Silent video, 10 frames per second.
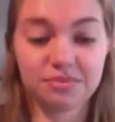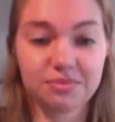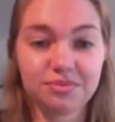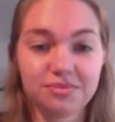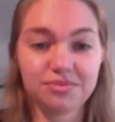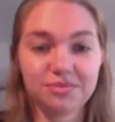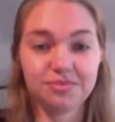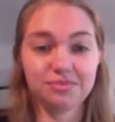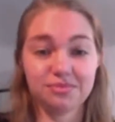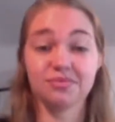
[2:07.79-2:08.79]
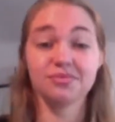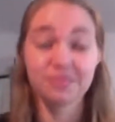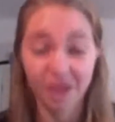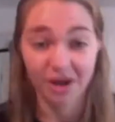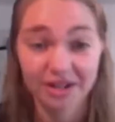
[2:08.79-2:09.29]

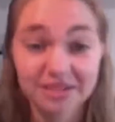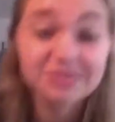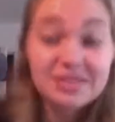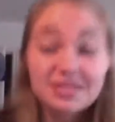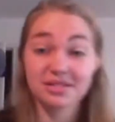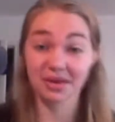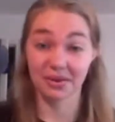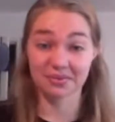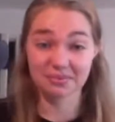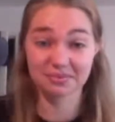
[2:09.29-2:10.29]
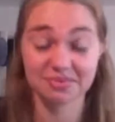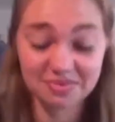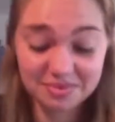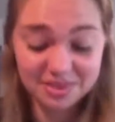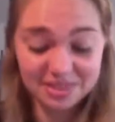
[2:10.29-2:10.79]
All right, so
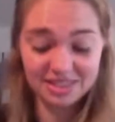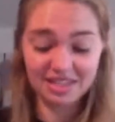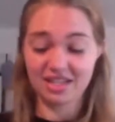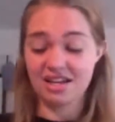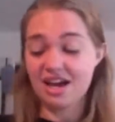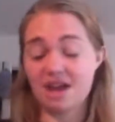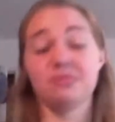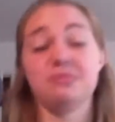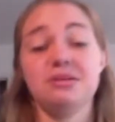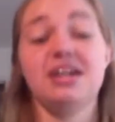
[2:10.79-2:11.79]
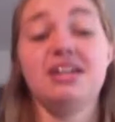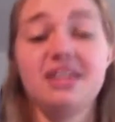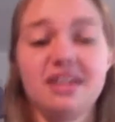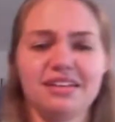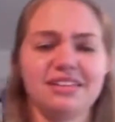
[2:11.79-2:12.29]
I'm going to be
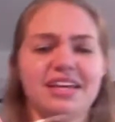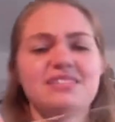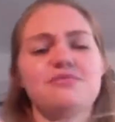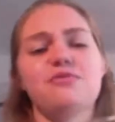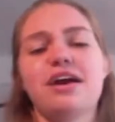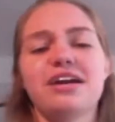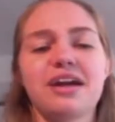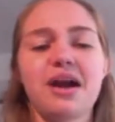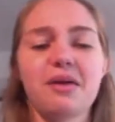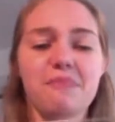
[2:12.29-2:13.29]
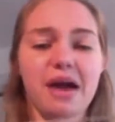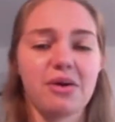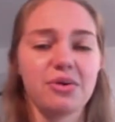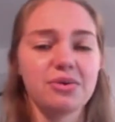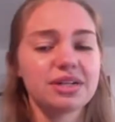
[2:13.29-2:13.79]
cutting lengths of wire
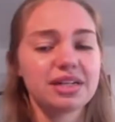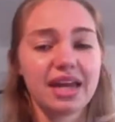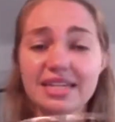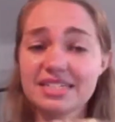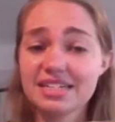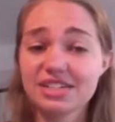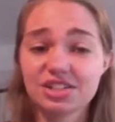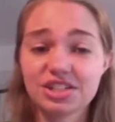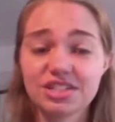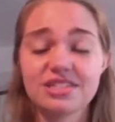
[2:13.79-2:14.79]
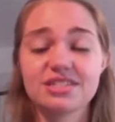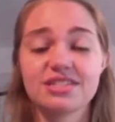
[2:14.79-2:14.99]
about 18 inches,